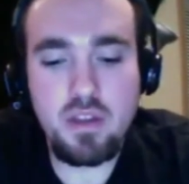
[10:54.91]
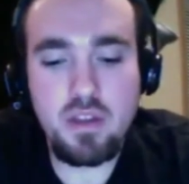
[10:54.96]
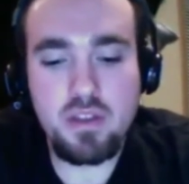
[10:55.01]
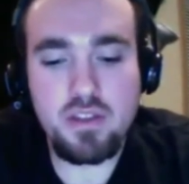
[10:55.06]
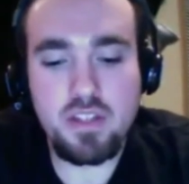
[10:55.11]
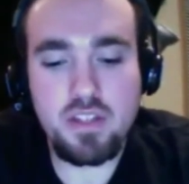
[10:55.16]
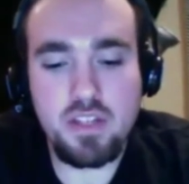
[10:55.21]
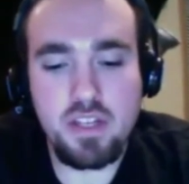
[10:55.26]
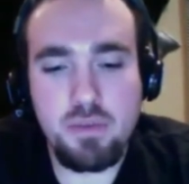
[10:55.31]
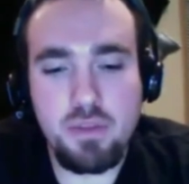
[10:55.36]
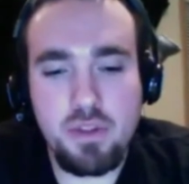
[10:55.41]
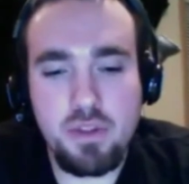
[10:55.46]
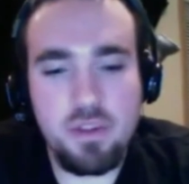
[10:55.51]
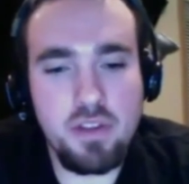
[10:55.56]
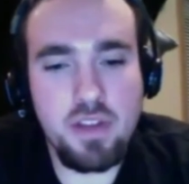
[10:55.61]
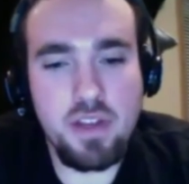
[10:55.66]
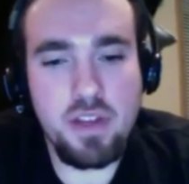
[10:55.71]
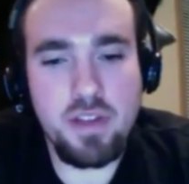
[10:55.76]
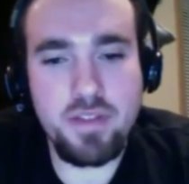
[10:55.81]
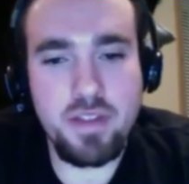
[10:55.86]
There's a couple other
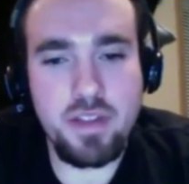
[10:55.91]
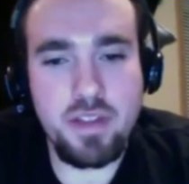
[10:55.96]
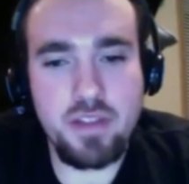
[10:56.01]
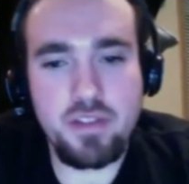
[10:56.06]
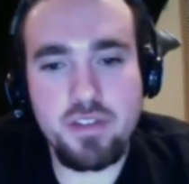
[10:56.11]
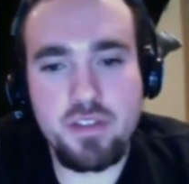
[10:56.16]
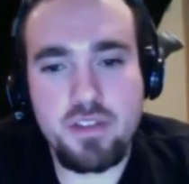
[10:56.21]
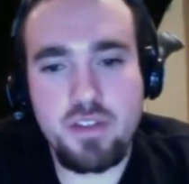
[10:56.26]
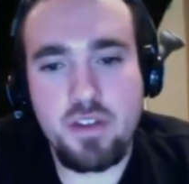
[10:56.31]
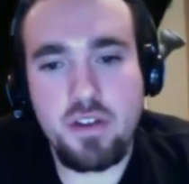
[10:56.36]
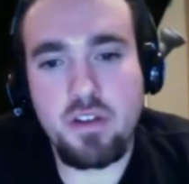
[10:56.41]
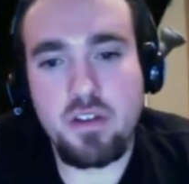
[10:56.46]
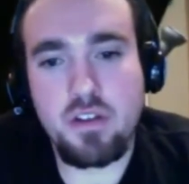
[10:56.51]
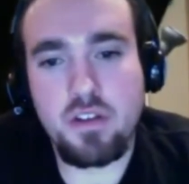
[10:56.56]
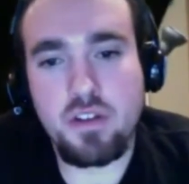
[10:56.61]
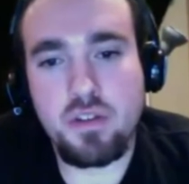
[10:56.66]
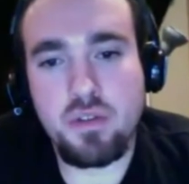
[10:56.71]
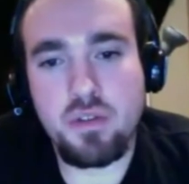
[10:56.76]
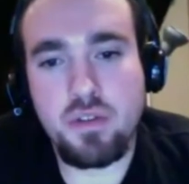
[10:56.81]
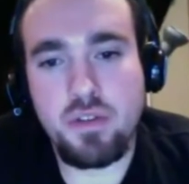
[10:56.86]
guns that just aren't
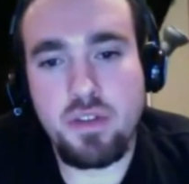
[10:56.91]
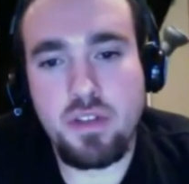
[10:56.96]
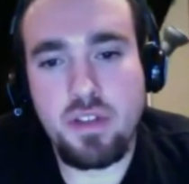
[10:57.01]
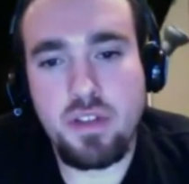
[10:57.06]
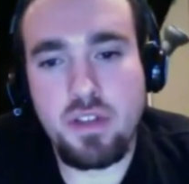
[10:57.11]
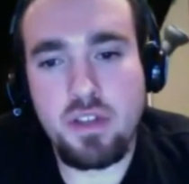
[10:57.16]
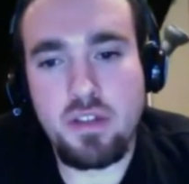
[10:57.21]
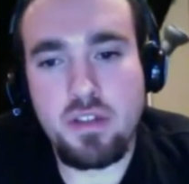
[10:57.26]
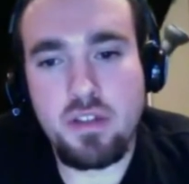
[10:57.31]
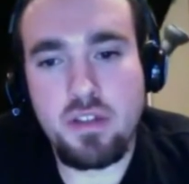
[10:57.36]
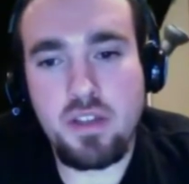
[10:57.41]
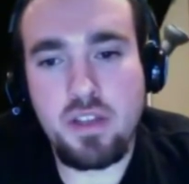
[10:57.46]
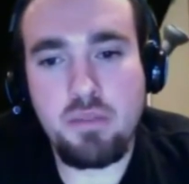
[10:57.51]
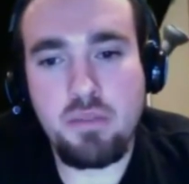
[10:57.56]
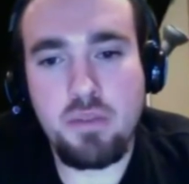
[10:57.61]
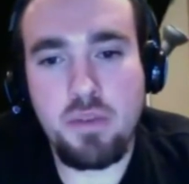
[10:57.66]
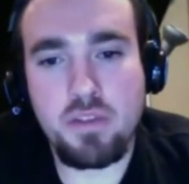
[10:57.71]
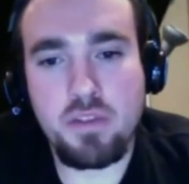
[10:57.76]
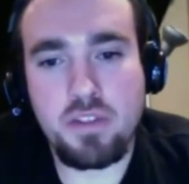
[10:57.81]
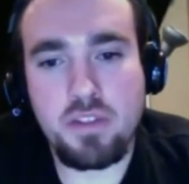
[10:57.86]
included in
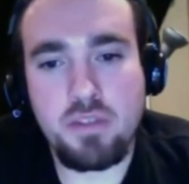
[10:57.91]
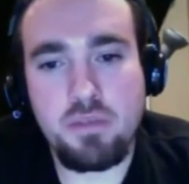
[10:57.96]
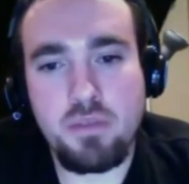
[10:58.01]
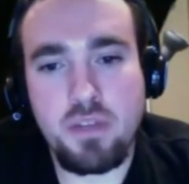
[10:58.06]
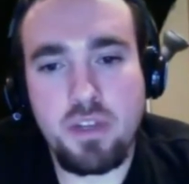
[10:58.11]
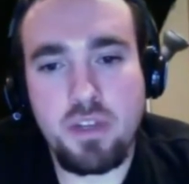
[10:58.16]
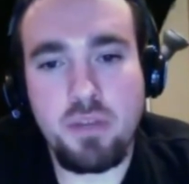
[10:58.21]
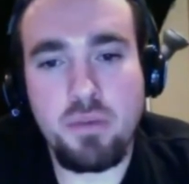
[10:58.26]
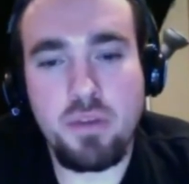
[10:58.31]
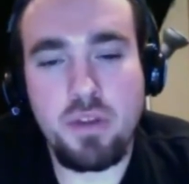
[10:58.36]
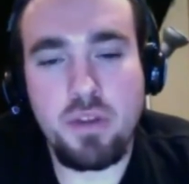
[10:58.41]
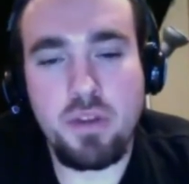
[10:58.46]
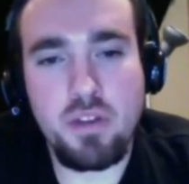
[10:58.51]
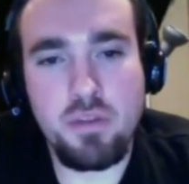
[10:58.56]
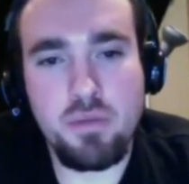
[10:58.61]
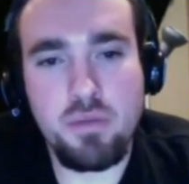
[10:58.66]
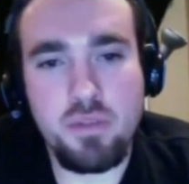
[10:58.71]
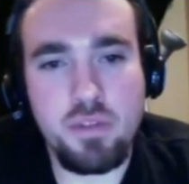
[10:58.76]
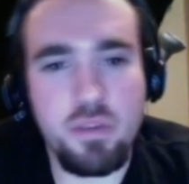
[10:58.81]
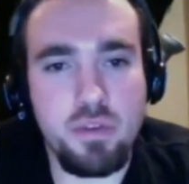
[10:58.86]
the multiplayer, but
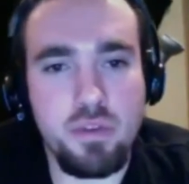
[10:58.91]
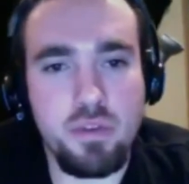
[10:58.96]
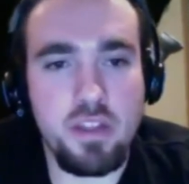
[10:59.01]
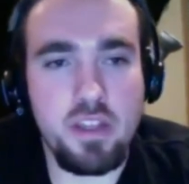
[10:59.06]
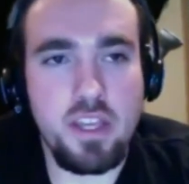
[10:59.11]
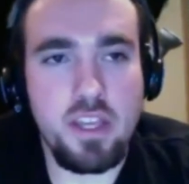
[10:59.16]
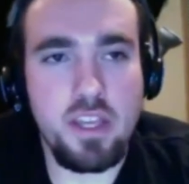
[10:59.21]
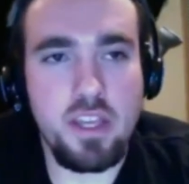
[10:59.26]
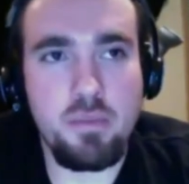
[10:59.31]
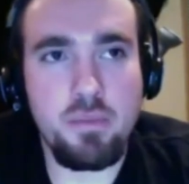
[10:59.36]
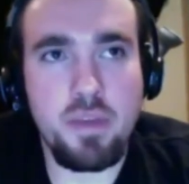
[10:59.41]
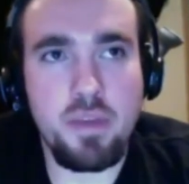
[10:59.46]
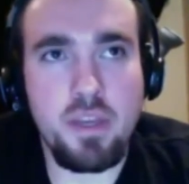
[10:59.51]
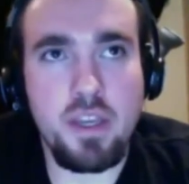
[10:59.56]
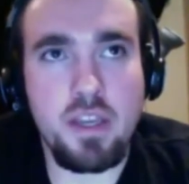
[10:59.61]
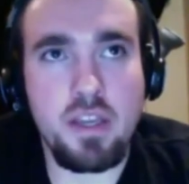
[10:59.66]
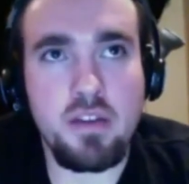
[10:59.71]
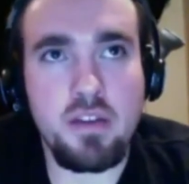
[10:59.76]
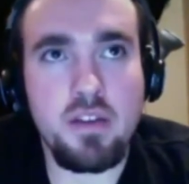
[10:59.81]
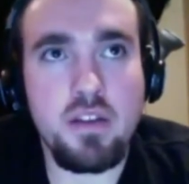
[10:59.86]
when you play the
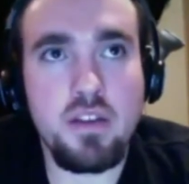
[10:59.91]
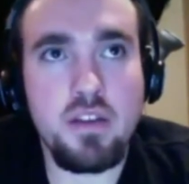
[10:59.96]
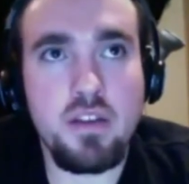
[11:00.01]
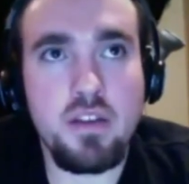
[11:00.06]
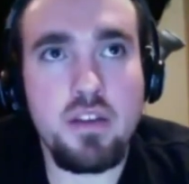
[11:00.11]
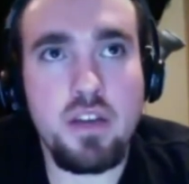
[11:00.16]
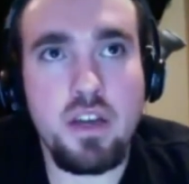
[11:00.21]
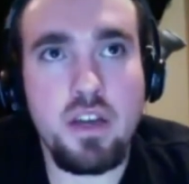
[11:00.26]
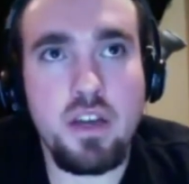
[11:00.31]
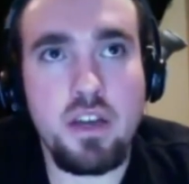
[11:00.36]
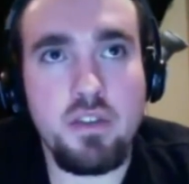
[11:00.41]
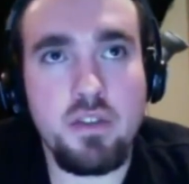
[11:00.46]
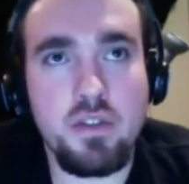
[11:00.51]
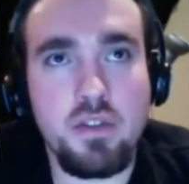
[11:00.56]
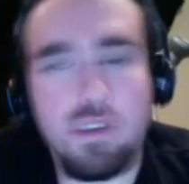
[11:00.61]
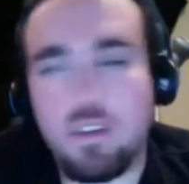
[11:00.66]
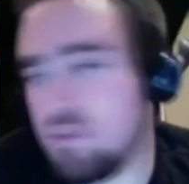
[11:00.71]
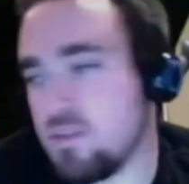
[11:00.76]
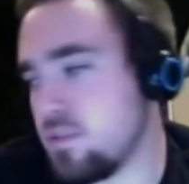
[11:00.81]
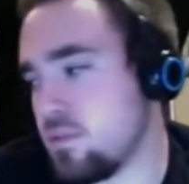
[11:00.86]
campaign, you
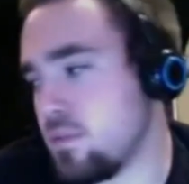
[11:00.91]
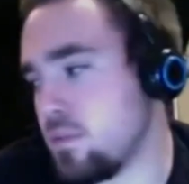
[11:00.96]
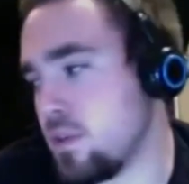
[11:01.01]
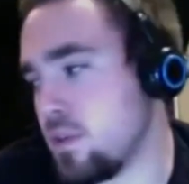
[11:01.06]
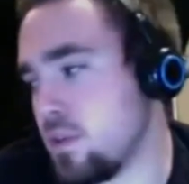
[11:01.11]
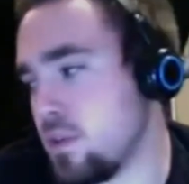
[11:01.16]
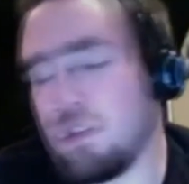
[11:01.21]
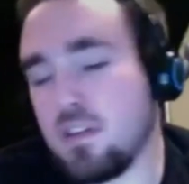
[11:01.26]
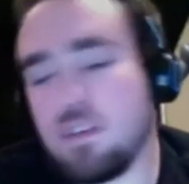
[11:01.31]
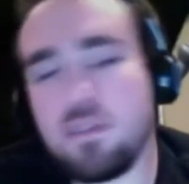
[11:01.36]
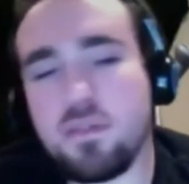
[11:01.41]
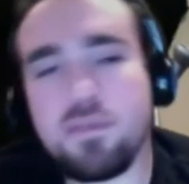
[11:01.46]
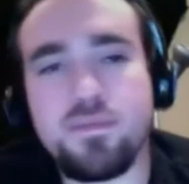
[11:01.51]
can use them there.